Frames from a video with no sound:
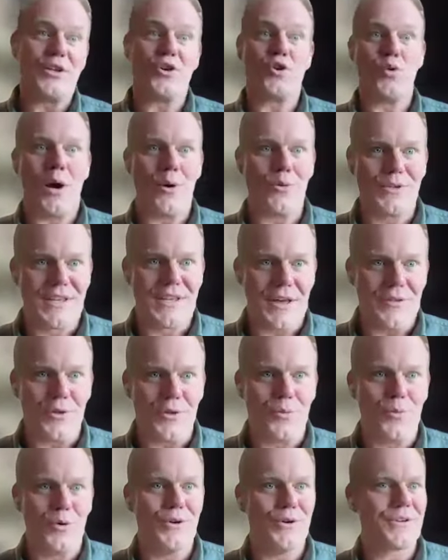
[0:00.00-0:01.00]
you had to go out,
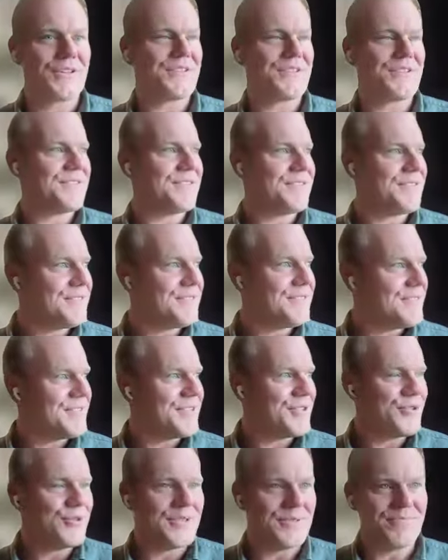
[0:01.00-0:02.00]
get the work,
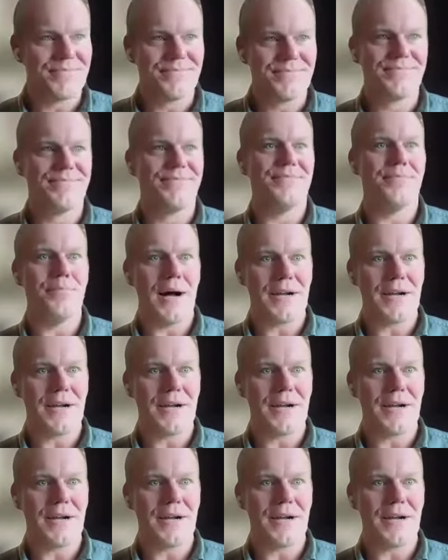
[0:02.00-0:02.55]
and